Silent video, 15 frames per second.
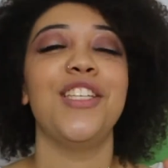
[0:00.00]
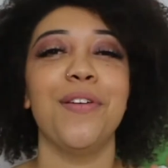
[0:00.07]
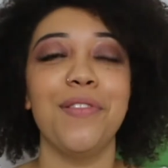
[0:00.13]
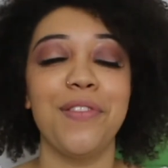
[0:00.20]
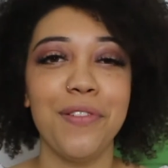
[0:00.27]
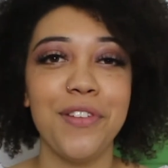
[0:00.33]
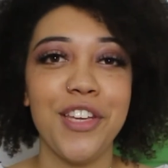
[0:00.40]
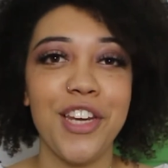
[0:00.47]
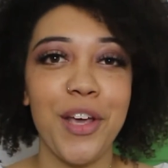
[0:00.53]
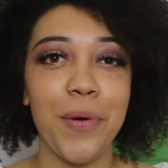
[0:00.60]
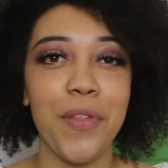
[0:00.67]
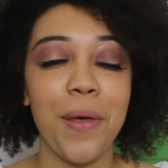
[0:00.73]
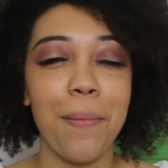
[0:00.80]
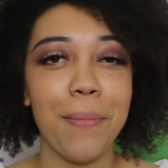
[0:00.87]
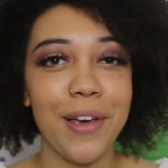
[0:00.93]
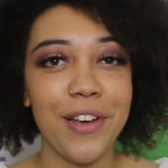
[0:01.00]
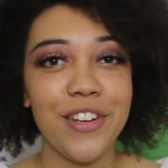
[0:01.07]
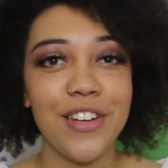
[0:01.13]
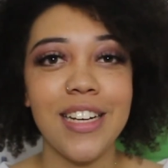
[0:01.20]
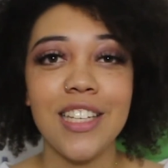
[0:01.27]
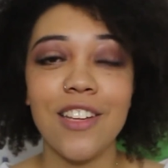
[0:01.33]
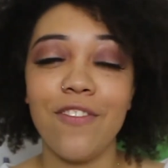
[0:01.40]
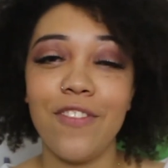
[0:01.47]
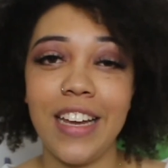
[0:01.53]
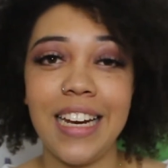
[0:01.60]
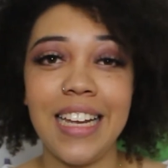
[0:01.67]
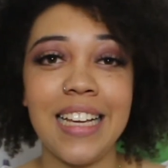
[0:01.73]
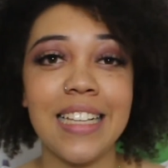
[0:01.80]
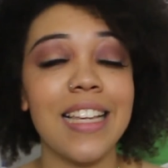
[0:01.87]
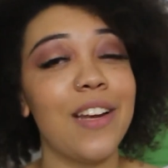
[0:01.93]
So it's also to do with emotions,
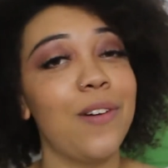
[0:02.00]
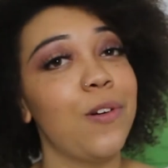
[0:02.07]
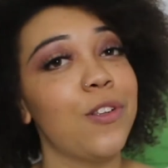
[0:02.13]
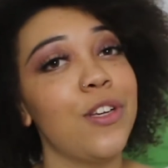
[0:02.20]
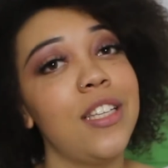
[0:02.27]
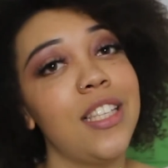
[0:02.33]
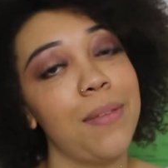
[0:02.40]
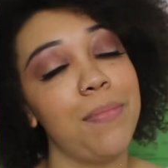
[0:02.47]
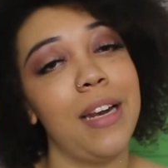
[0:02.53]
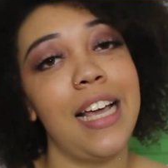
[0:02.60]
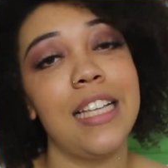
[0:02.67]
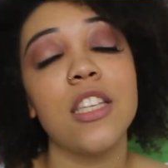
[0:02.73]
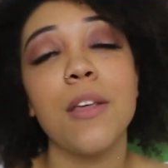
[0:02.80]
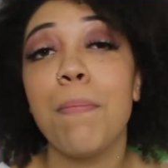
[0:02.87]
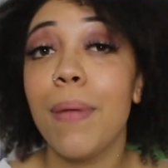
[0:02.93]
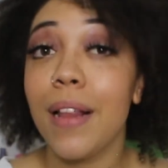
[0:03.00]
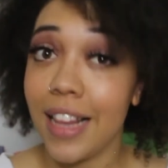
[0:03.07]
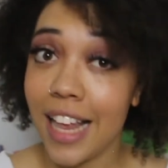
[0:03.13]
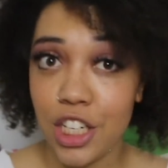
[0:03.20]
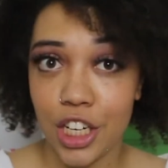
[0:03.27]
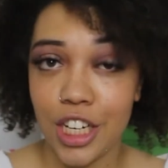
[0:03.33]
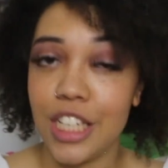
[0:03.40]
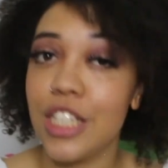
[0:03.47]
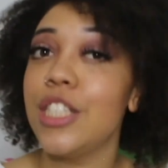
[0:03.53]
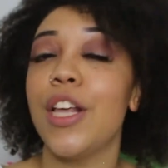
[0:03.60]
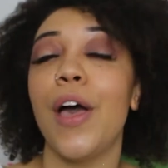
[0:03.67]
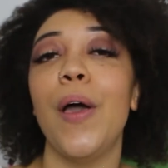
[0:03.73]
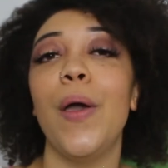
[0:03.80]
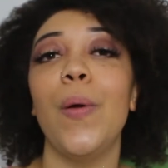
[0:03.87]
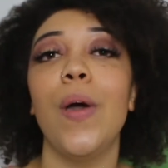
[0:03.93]
feelings, and it also stimulates pleasure.
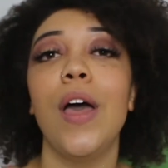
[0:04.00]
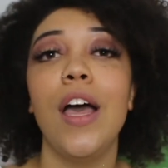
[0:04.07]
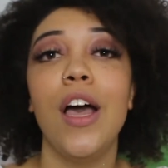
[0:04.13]
So